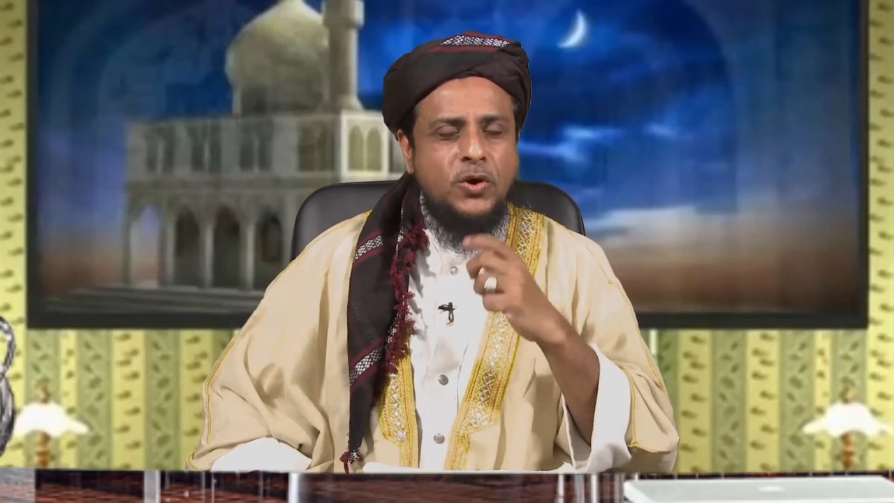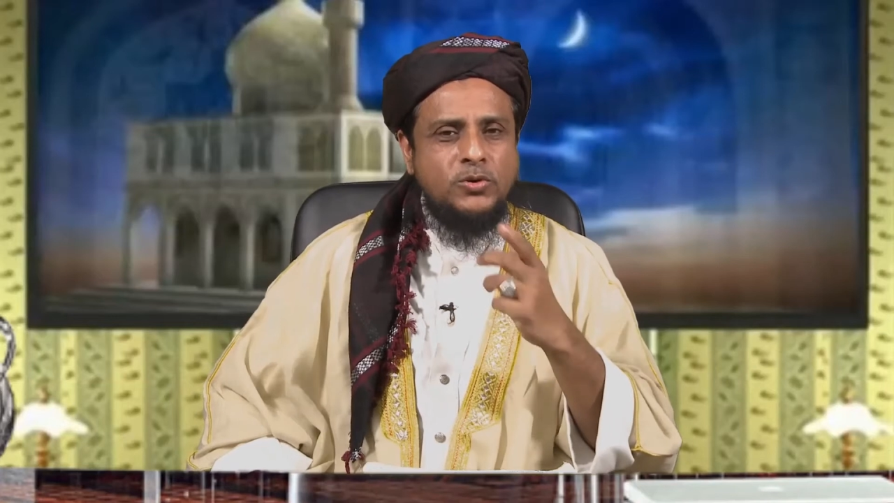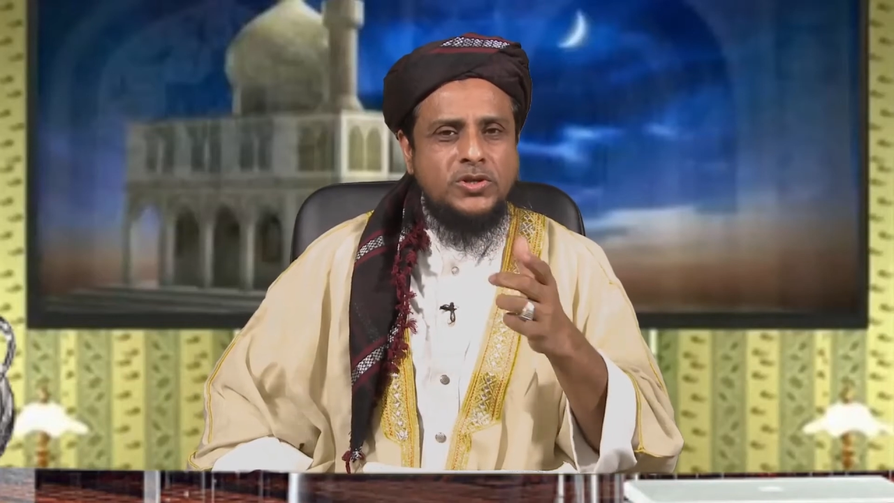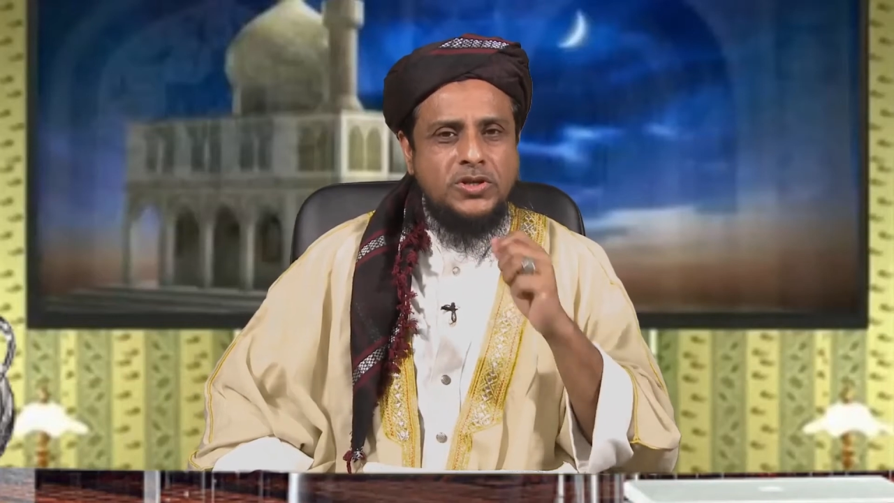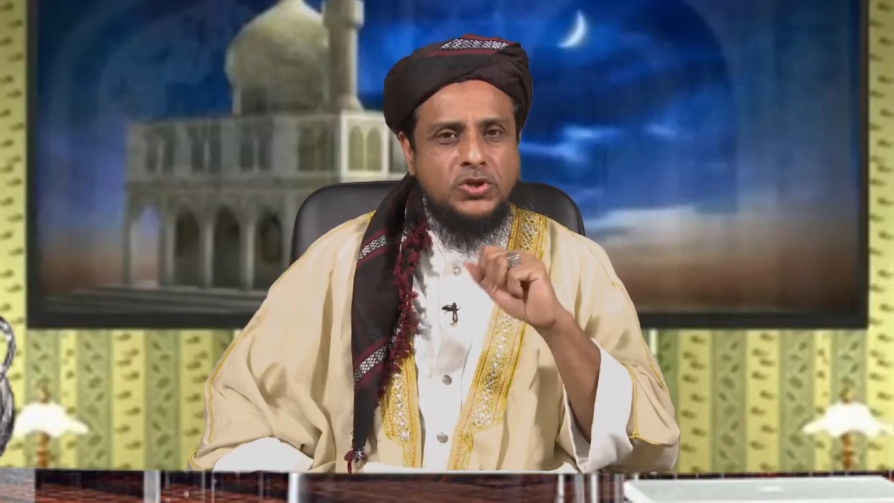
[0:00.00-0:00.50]

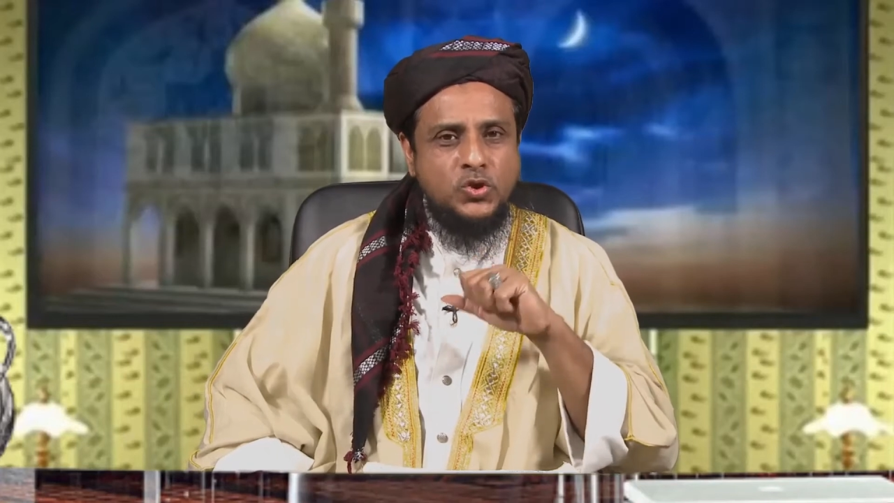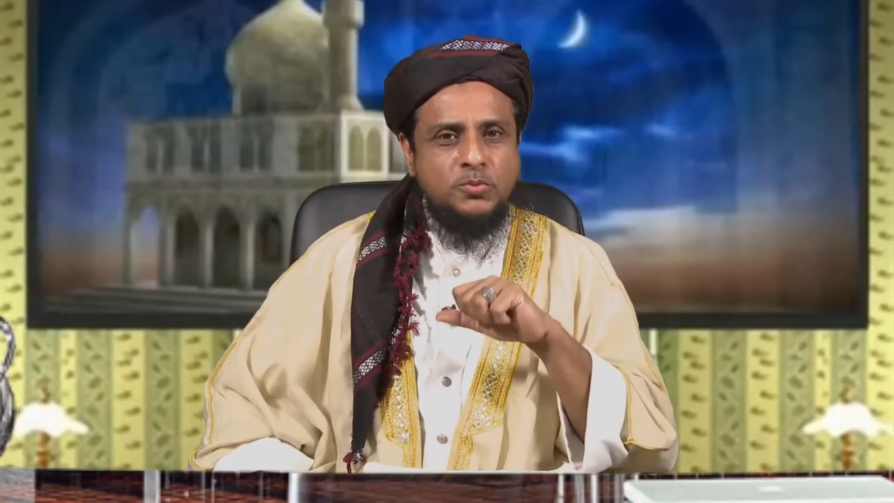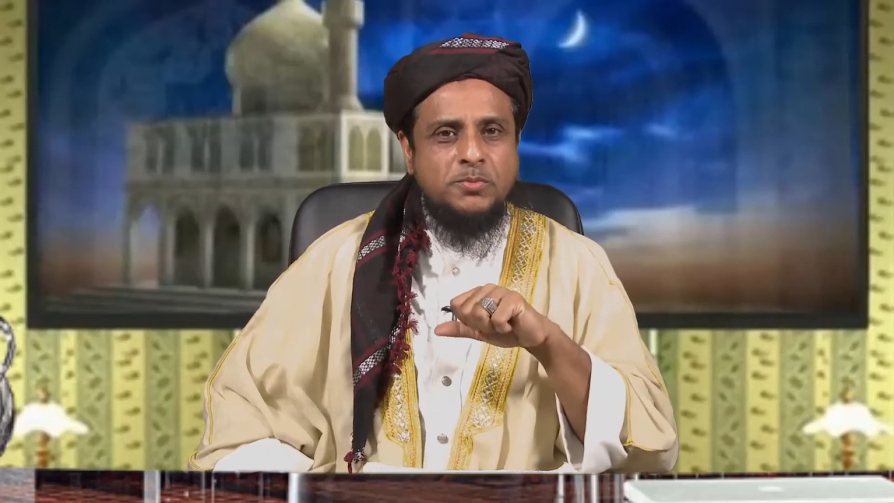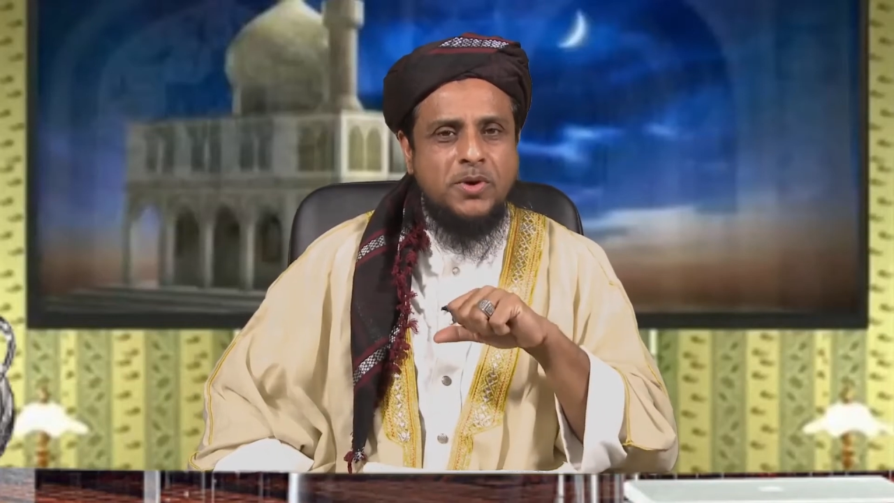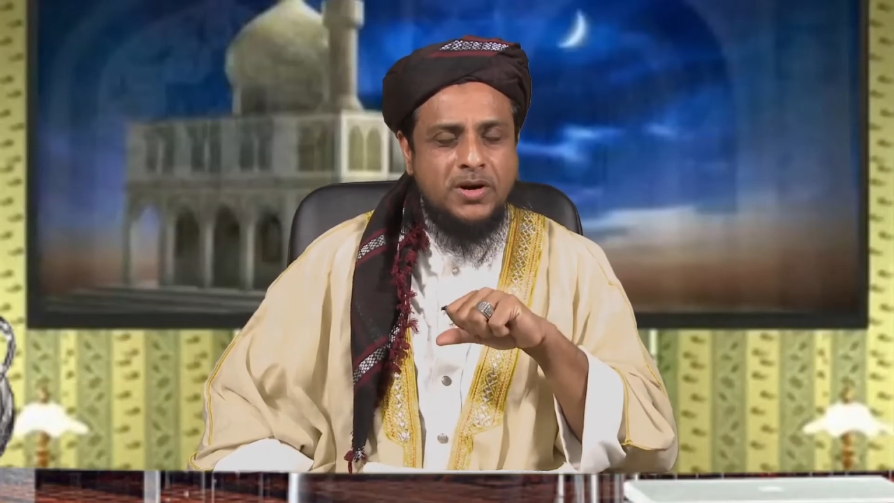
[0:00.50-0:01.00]
go to the
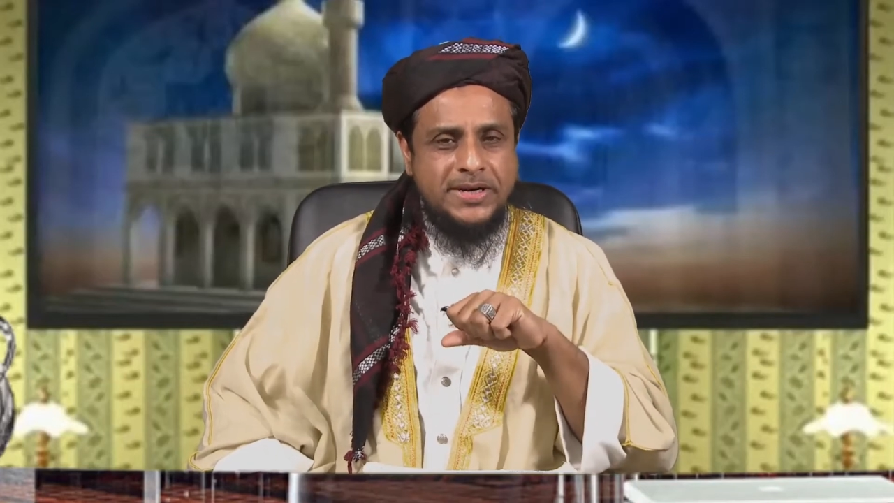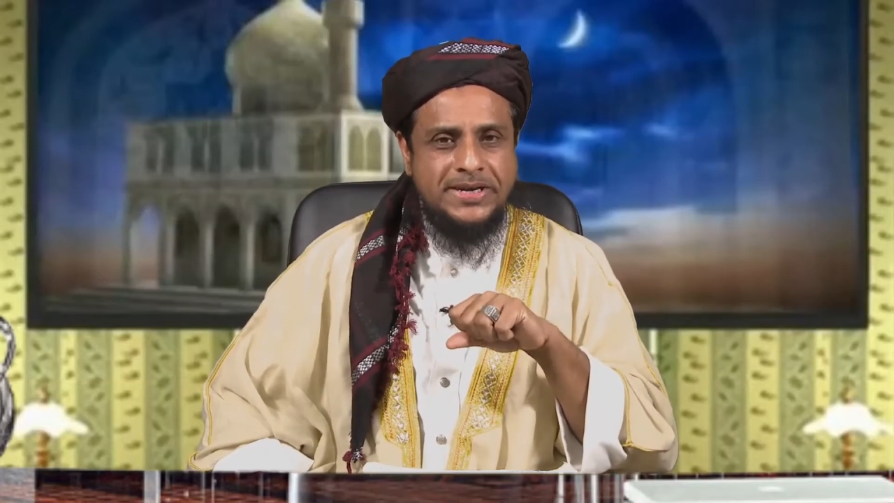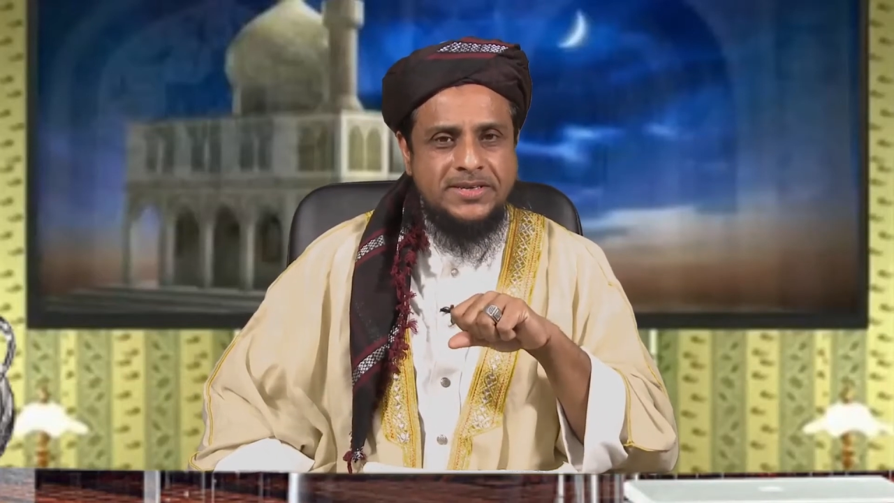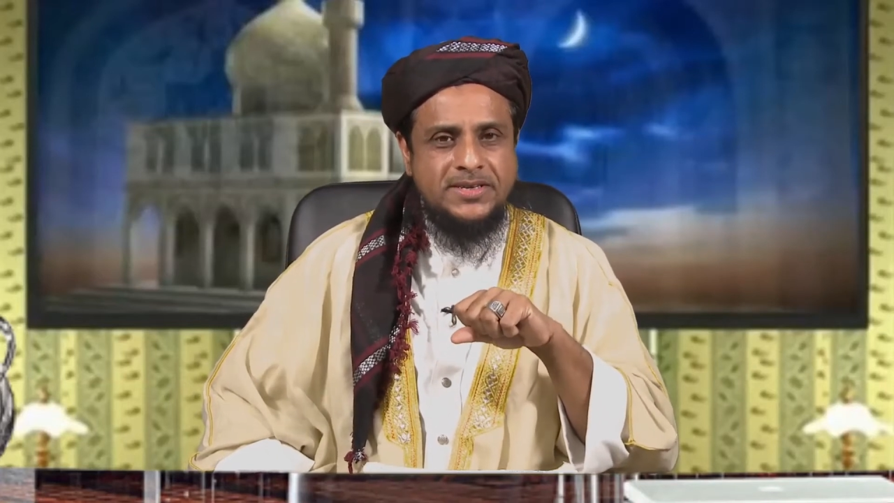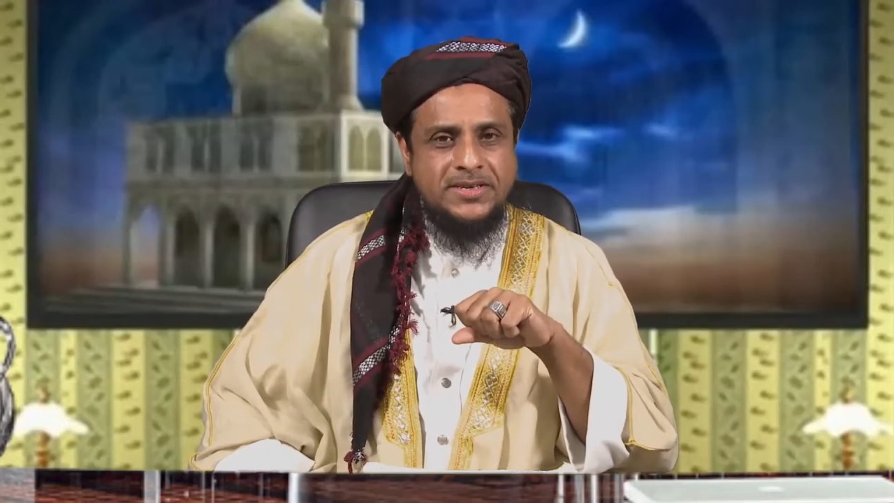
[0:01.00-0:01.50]

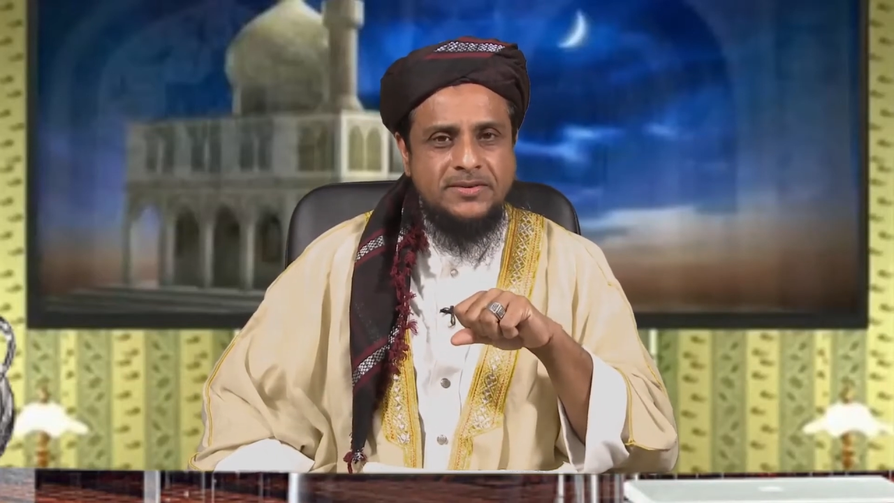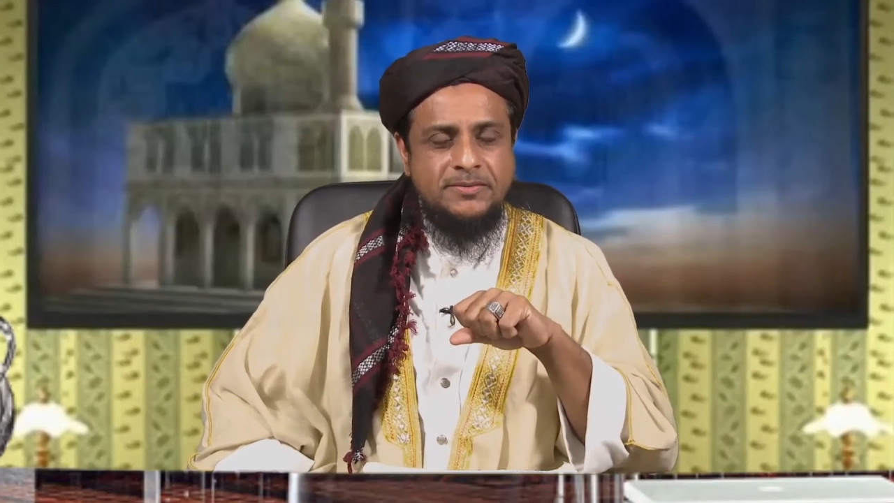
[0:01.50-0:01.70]
supermarket,